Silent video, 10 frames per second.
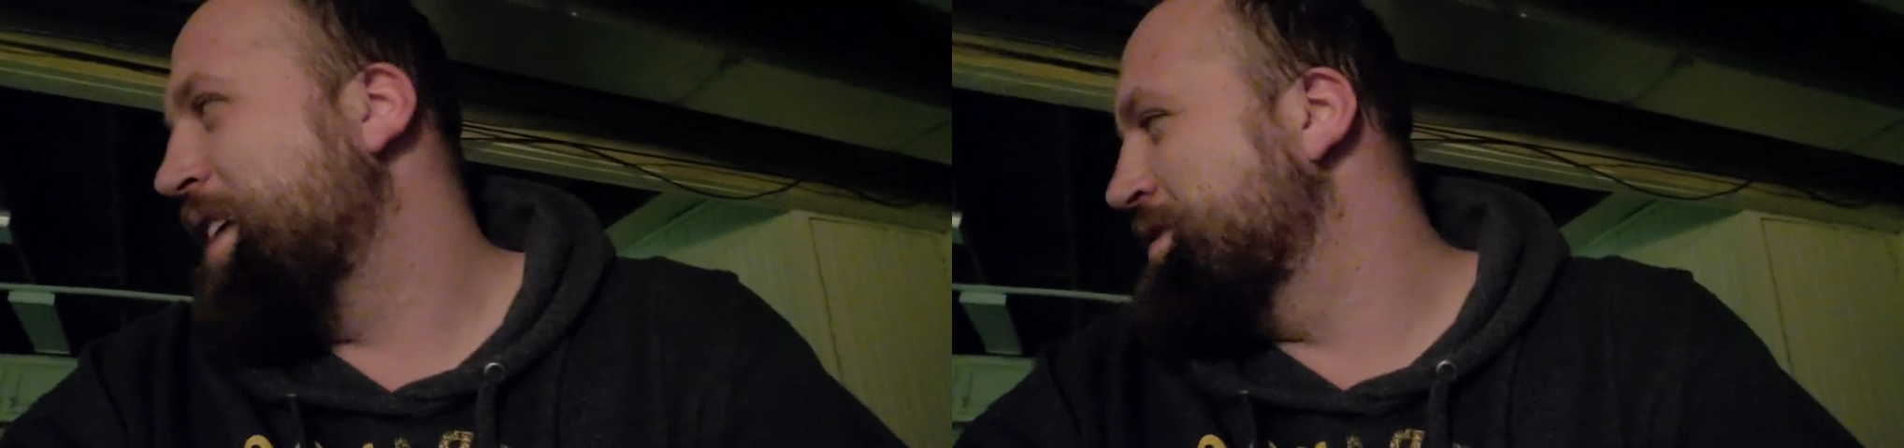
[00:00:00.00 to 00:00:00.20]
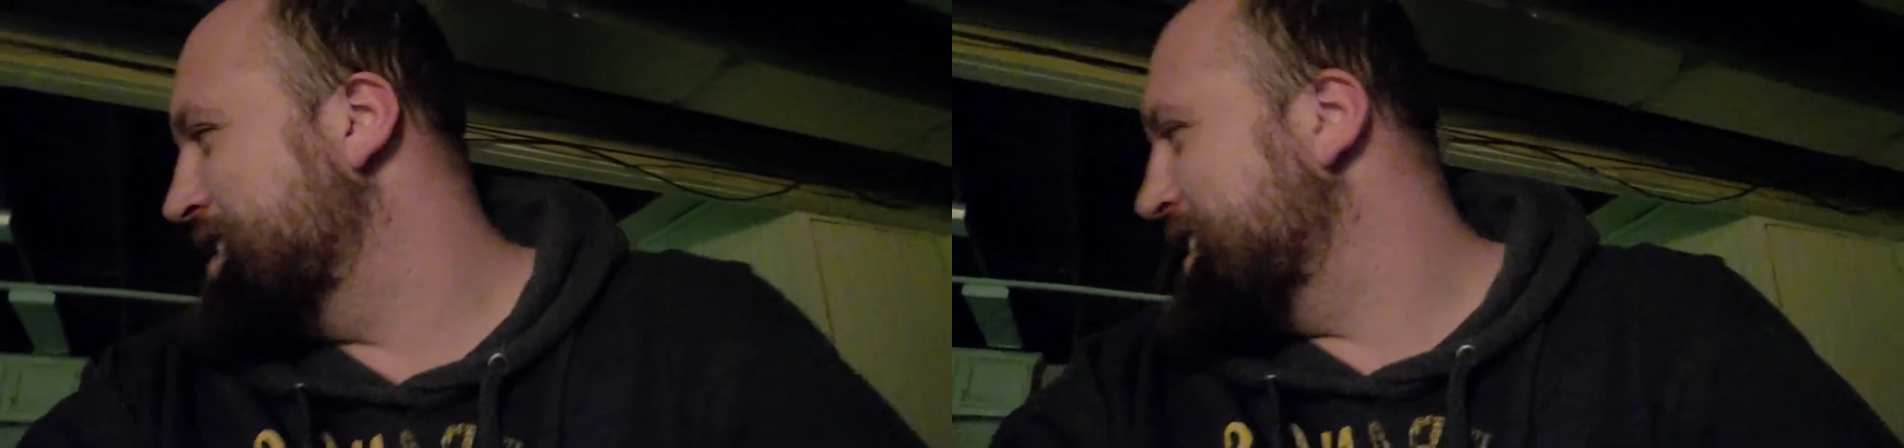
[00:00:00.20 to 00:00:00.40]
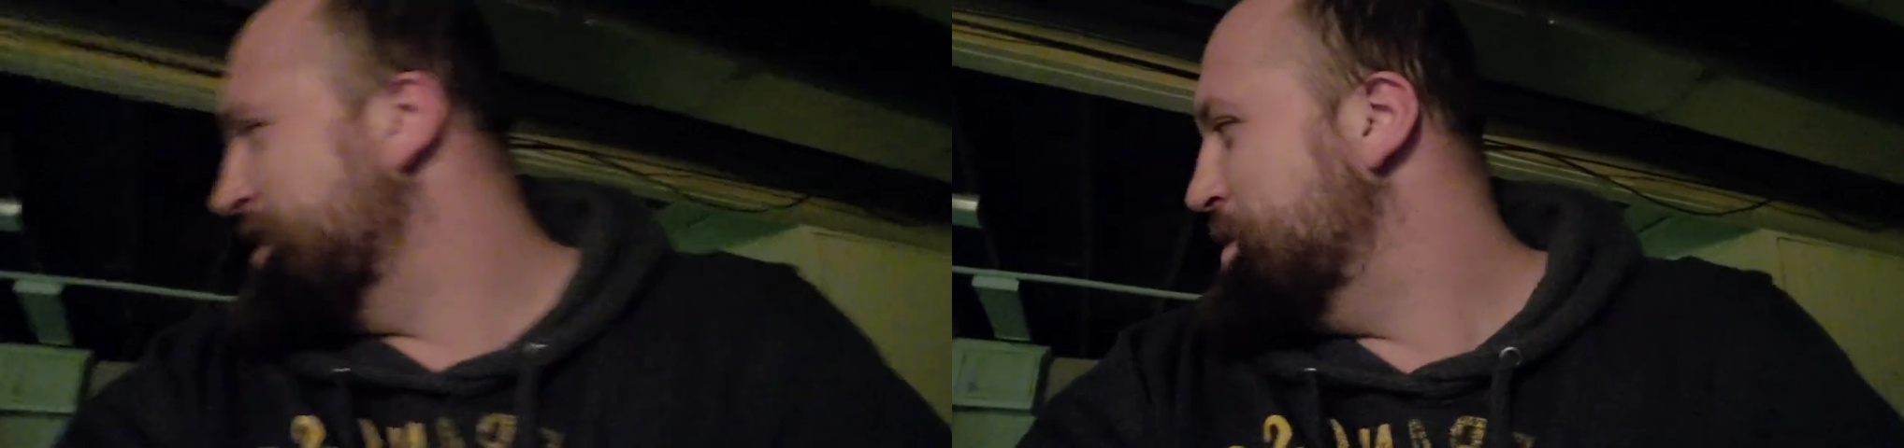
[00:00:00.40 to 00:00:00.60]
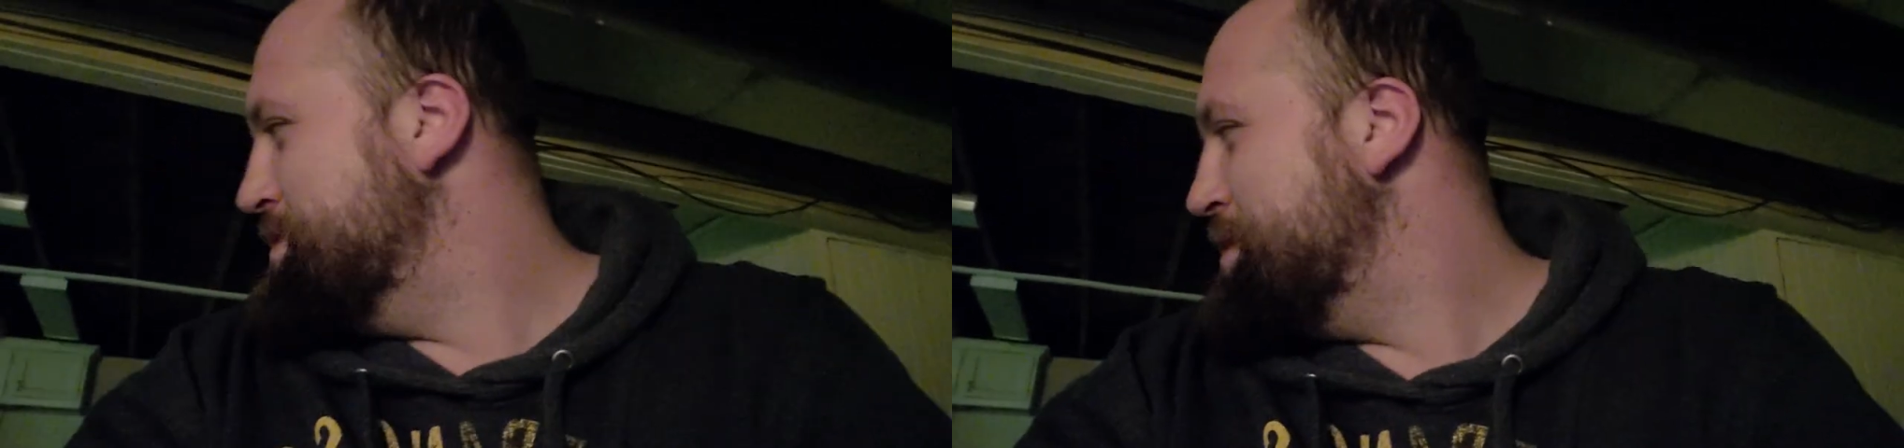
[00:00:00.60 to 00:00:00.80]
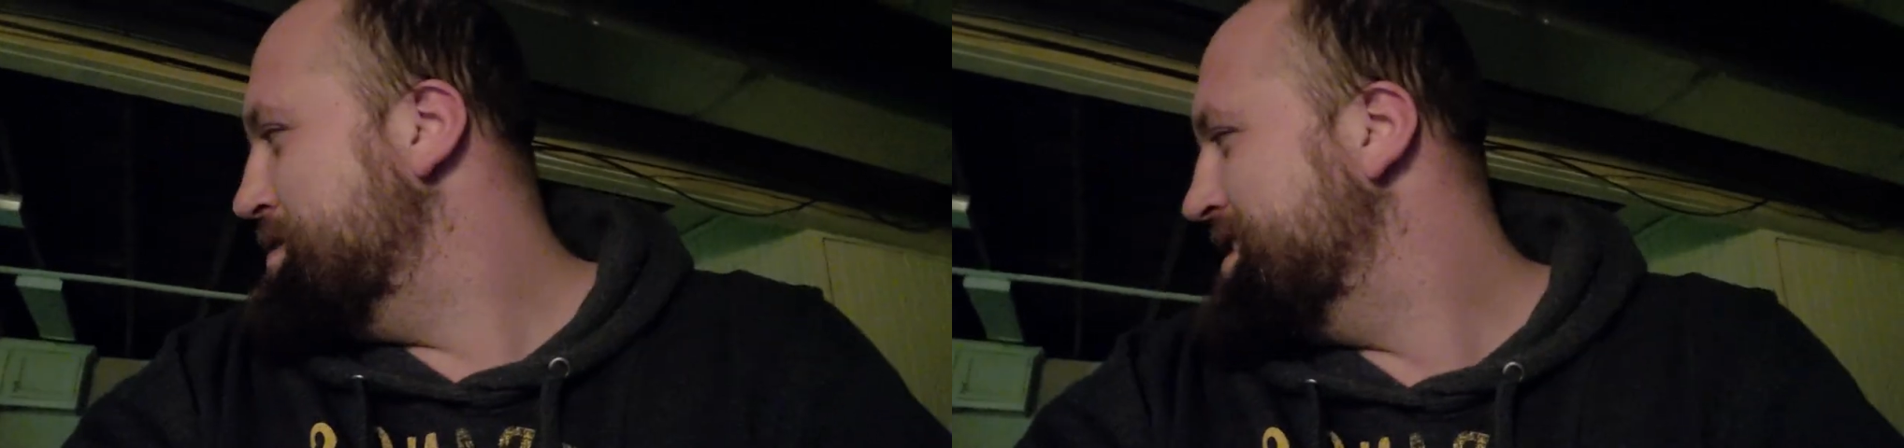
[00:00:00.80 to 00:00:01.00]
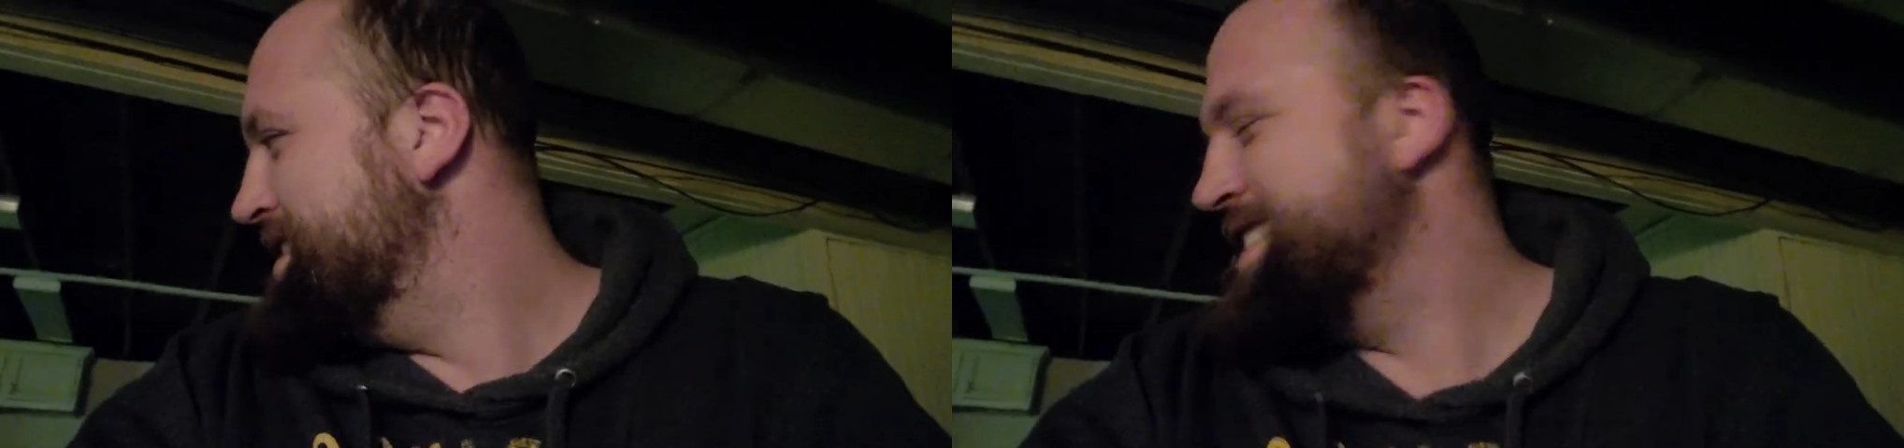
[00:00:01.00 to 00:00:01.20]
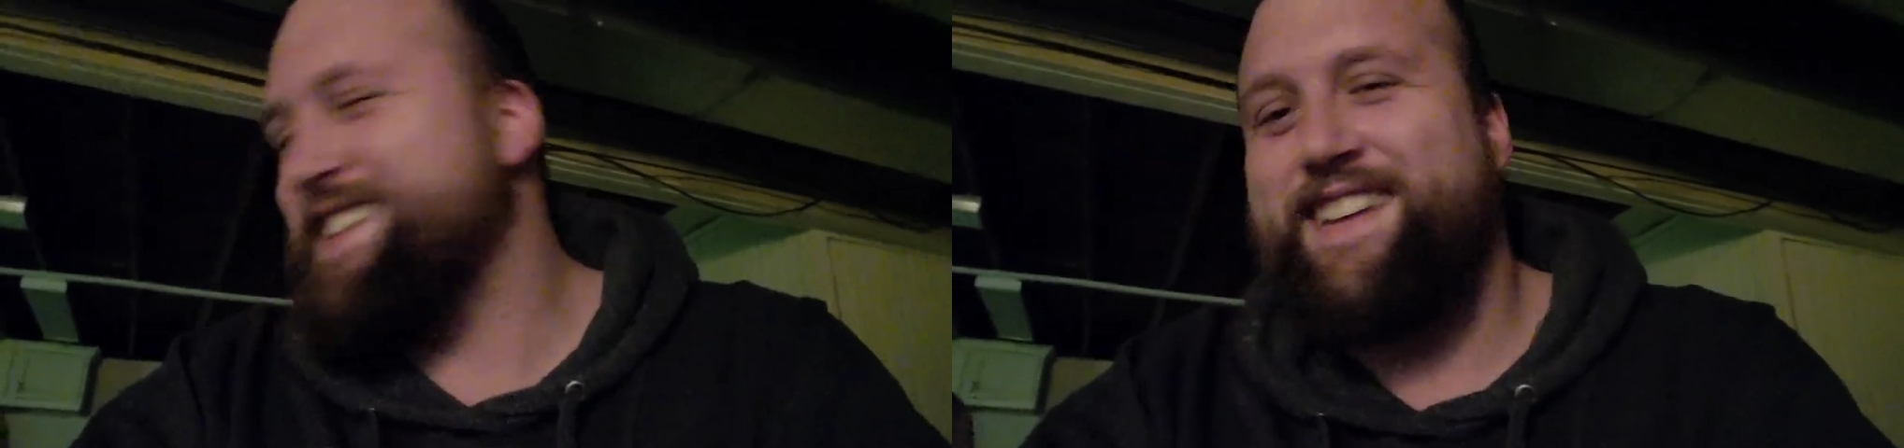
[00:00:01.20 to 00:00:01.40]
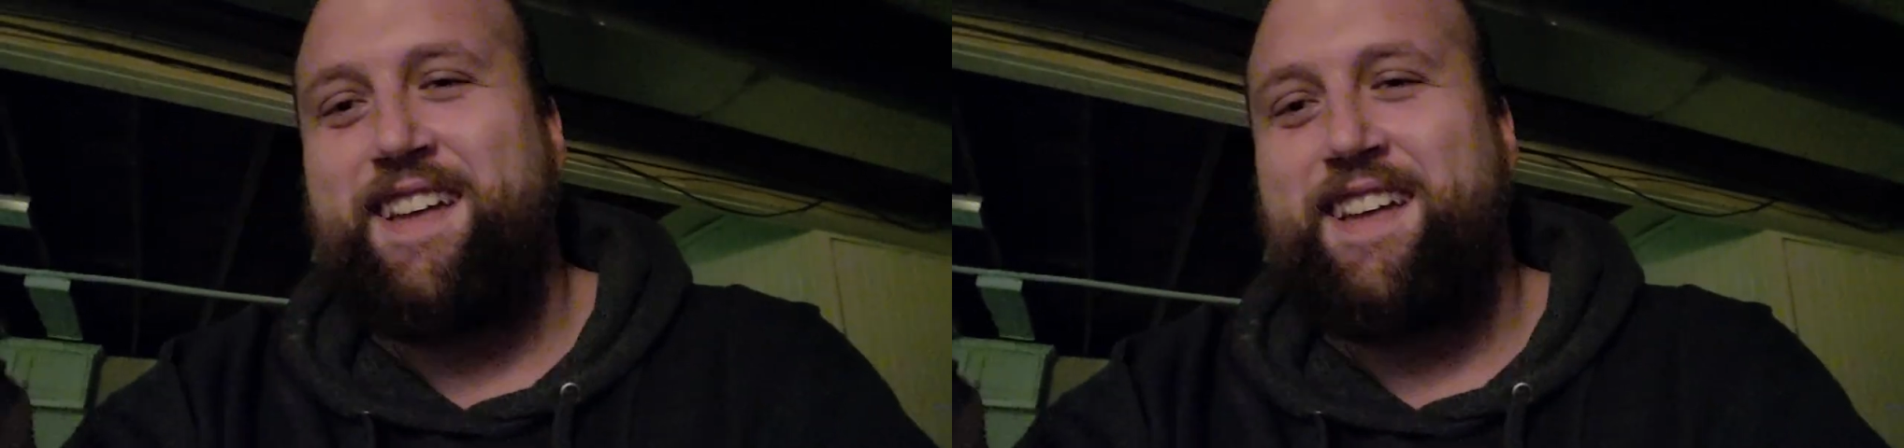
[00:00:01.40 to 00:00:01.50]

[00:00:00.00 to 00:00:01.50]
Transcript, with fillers: Was that good, babe? Put it up